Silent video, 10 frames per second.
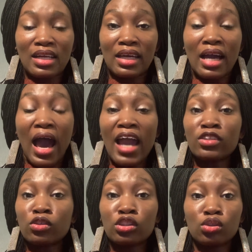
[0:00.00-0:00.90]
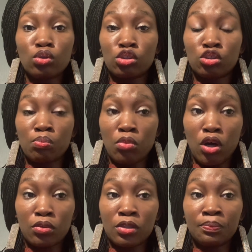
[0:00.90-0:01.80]
Like, I don't know
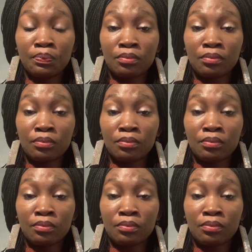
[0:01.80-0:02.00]
tomorrow.